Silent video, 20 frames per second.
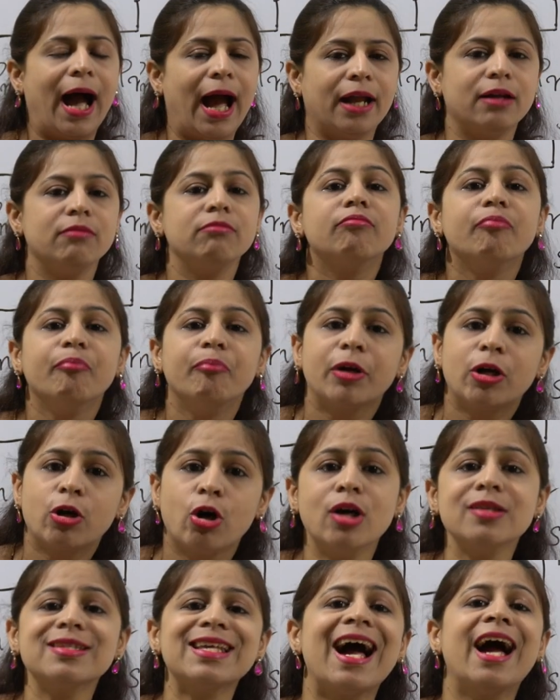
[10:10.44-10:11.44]
and
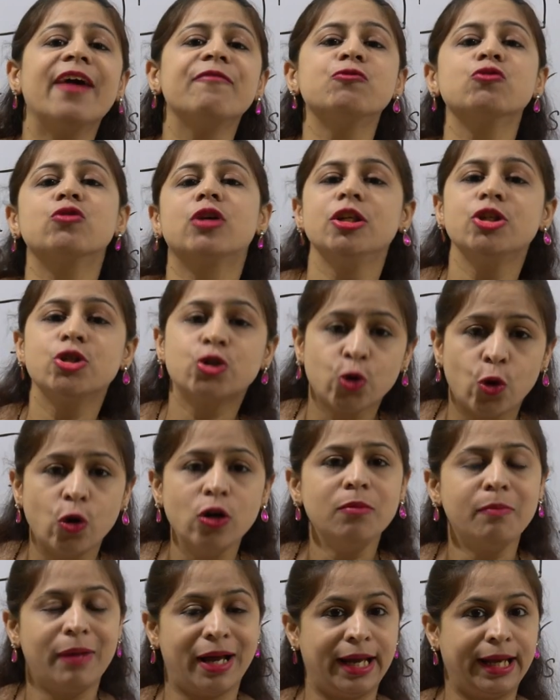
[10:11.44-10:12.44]
because I have to
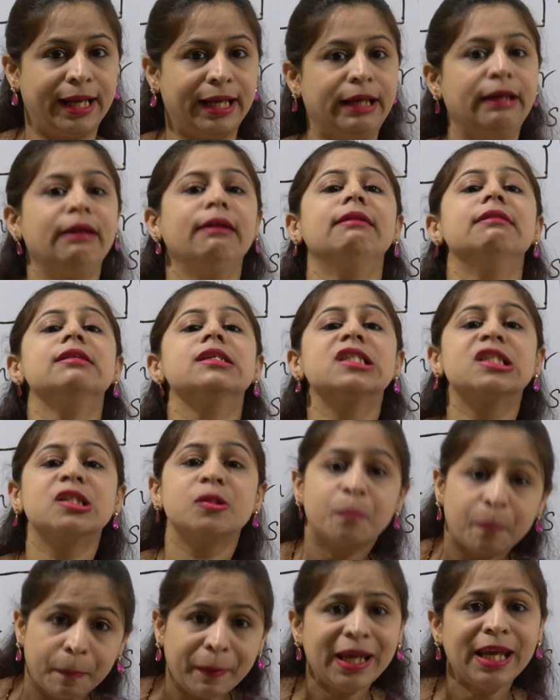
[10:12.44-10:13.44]
control my
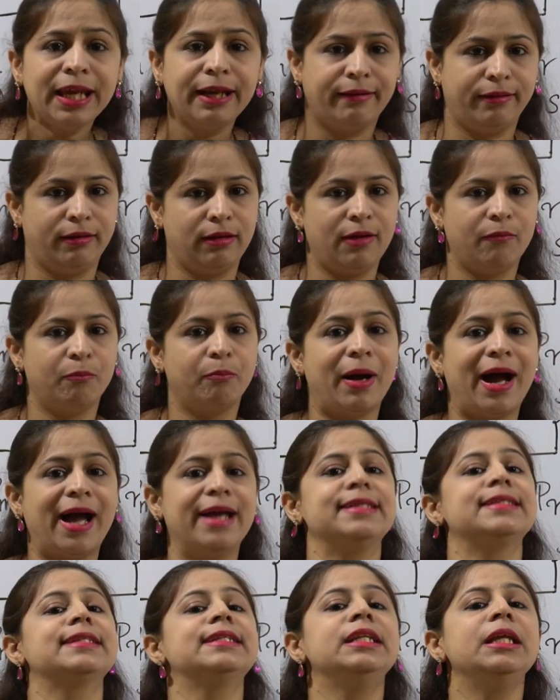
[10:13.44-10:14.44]
speed
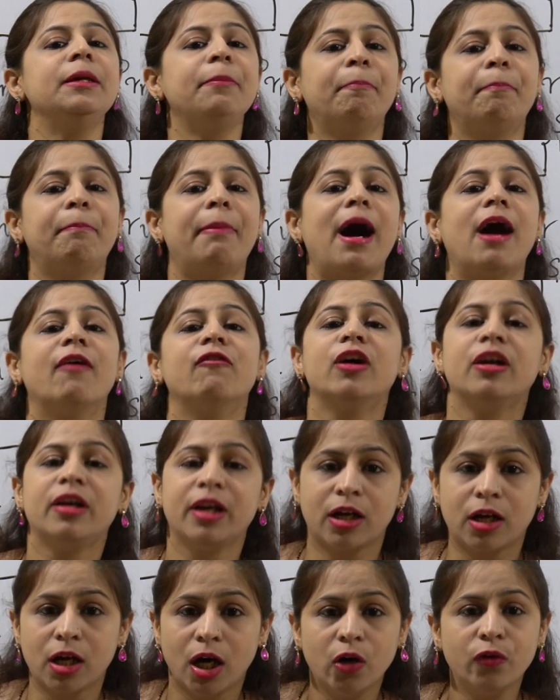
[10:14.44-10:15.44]
by slip power
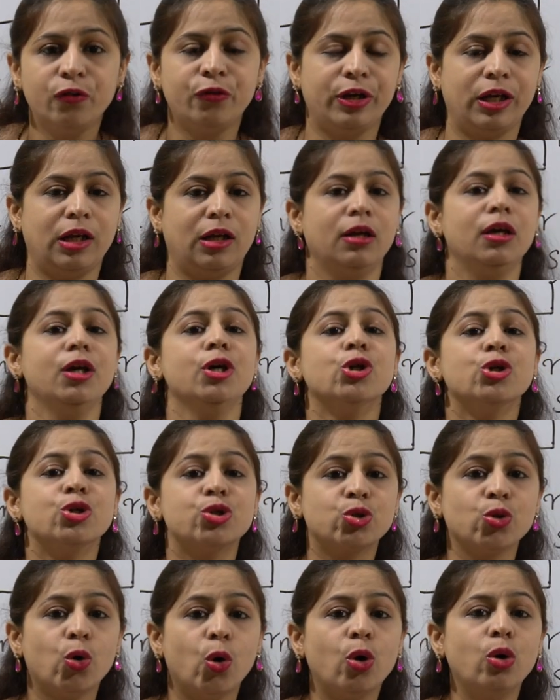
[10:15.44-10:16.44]
recovery,
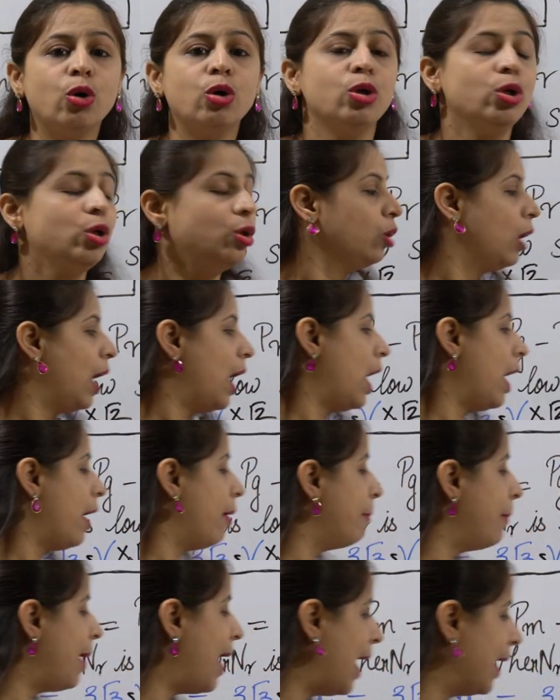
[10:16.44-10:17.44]
so
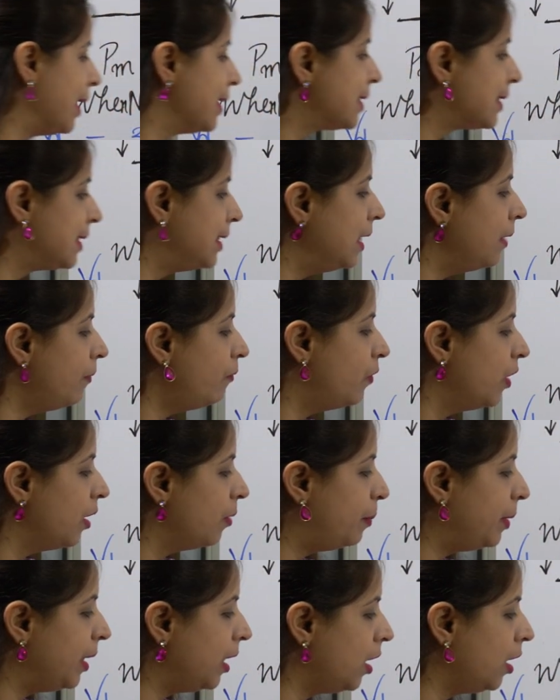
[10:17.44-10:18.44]
my slip
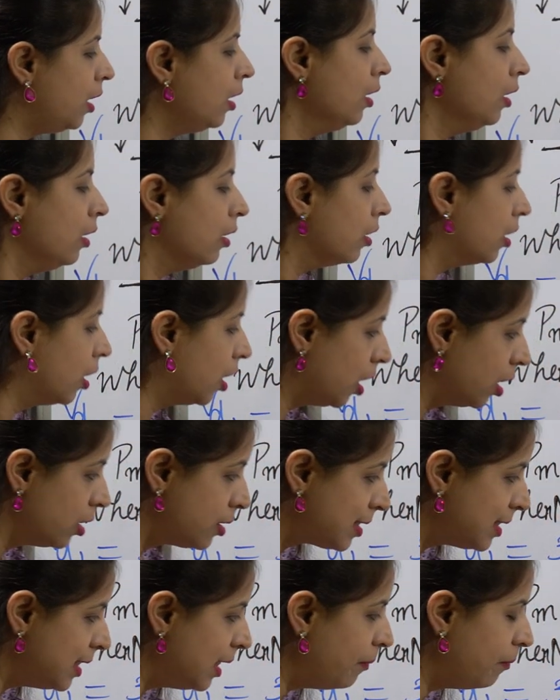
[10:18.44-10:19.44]
will be uh,
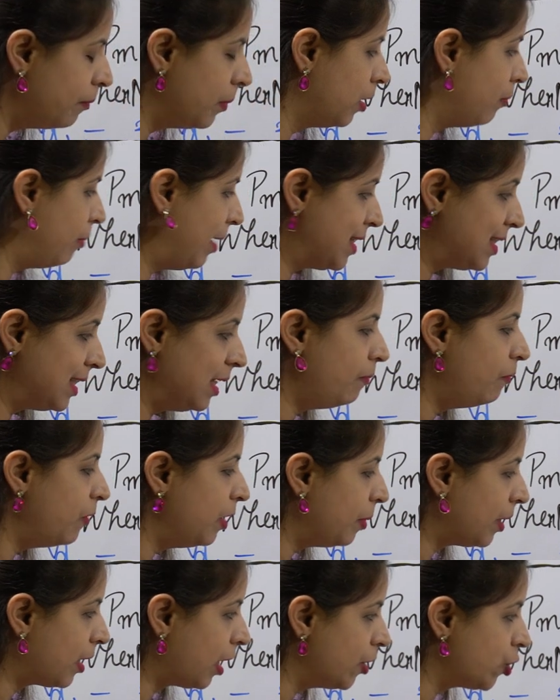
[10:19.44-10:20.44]
slip uh, my slip
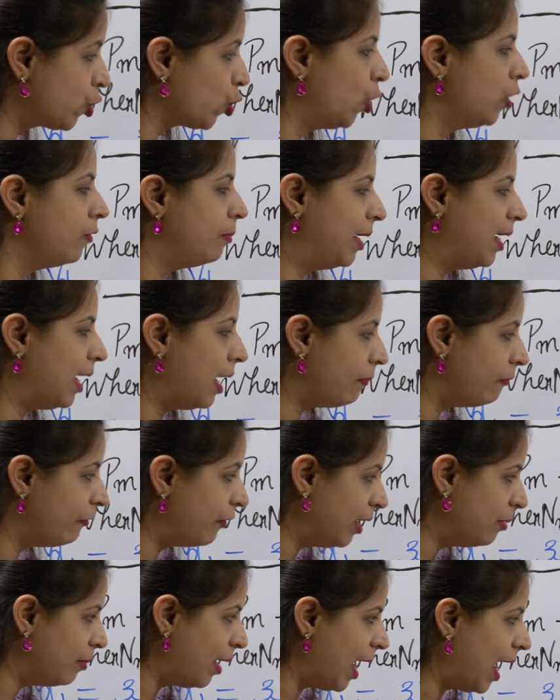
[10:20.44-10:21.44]
will be controlled by
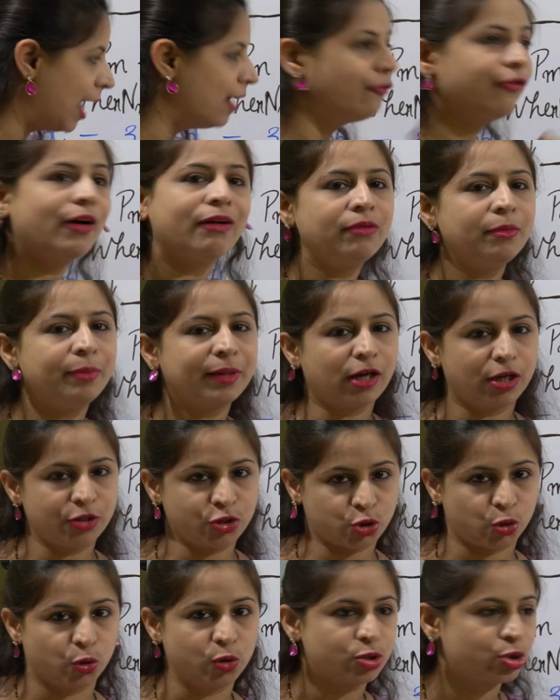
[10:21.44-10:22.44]
when my alpha will be
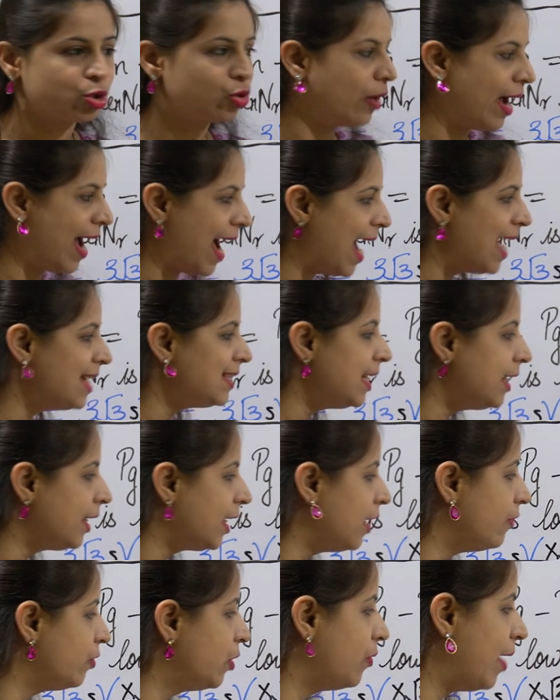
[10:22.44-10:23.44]
controlled. So as I
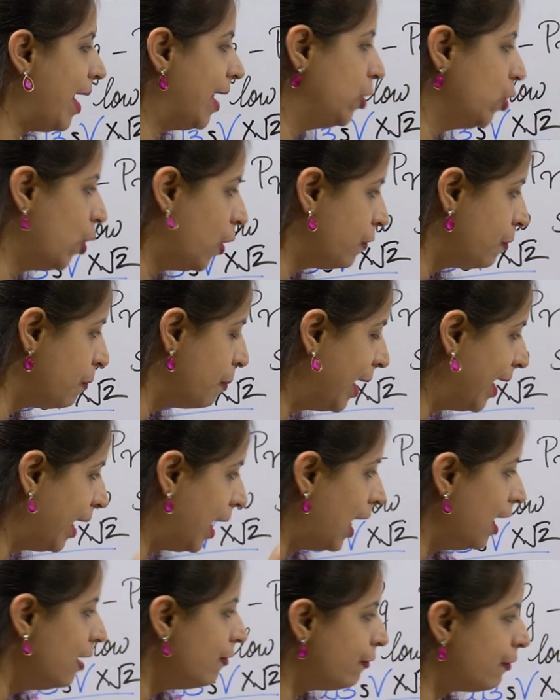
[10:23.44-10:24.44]
give the value of my
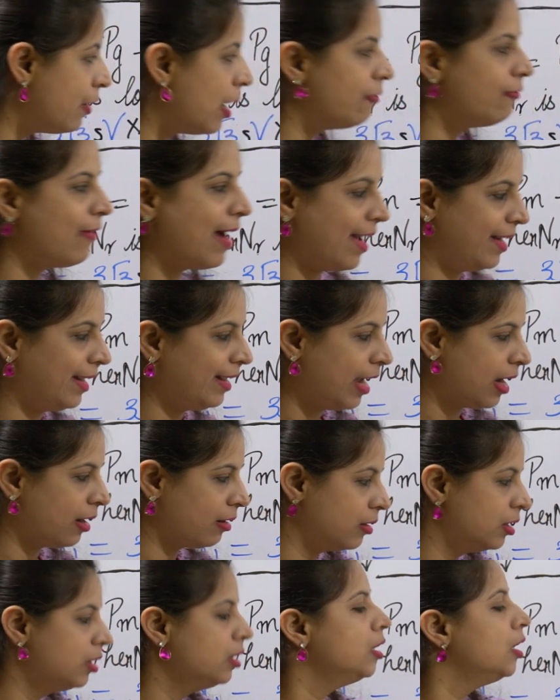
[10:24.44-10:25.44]
alpha firing
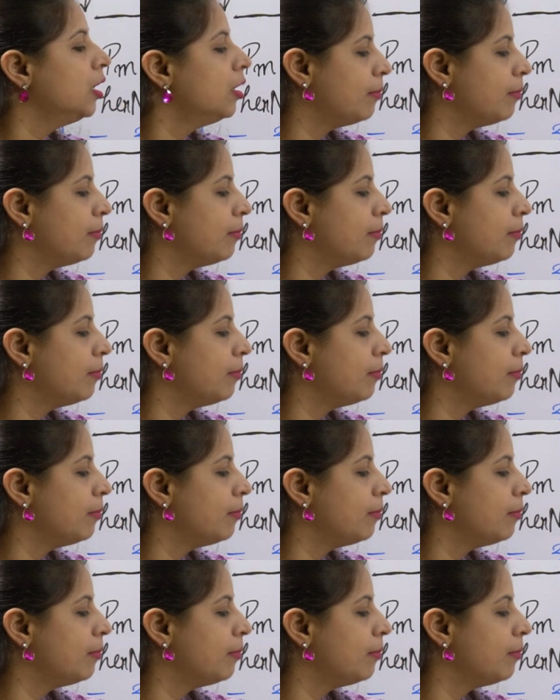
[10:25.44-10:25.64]
angle,